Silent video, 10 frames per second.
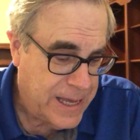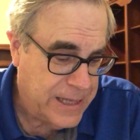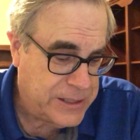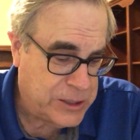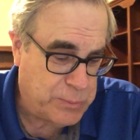
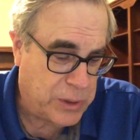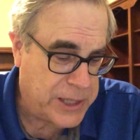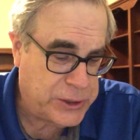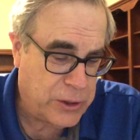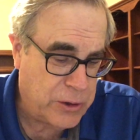it says,
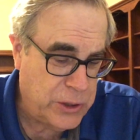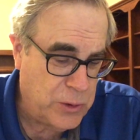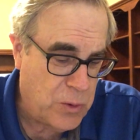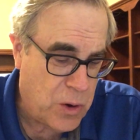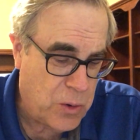"Blessed are
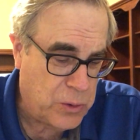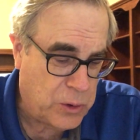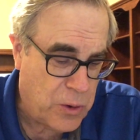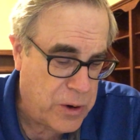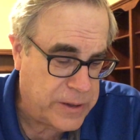you, O
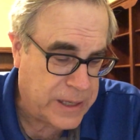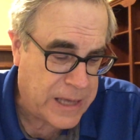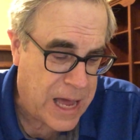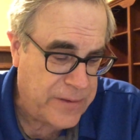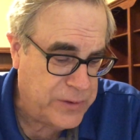Lord, the
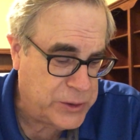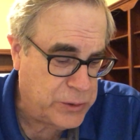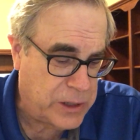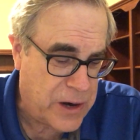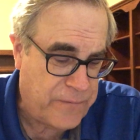God of
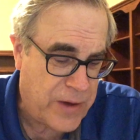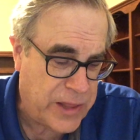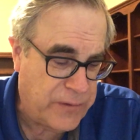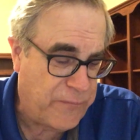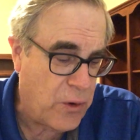Israel, our
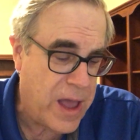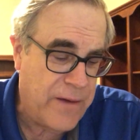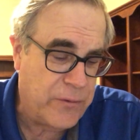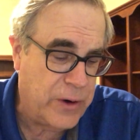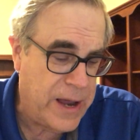Father,
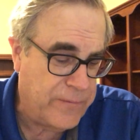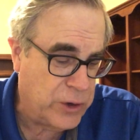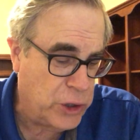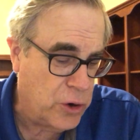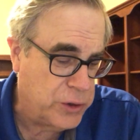forever and ever.
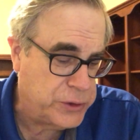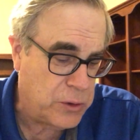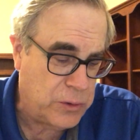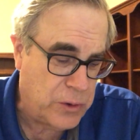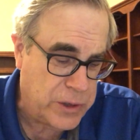Yours,
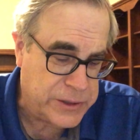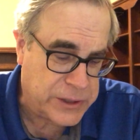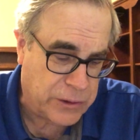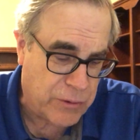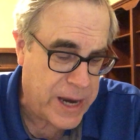O Lord, is
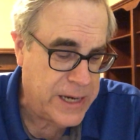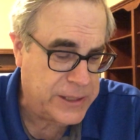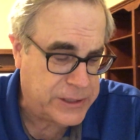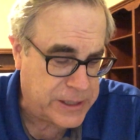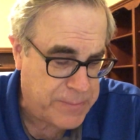the
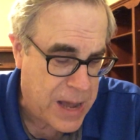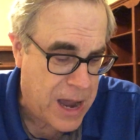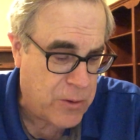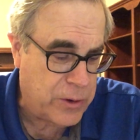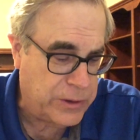greatness and the
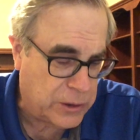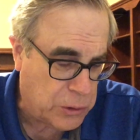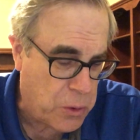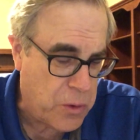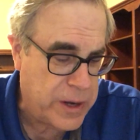power and the
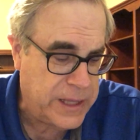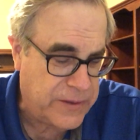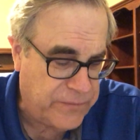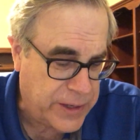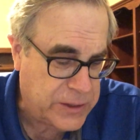glory and
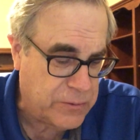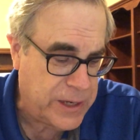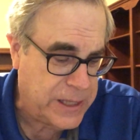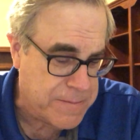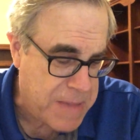the victory and the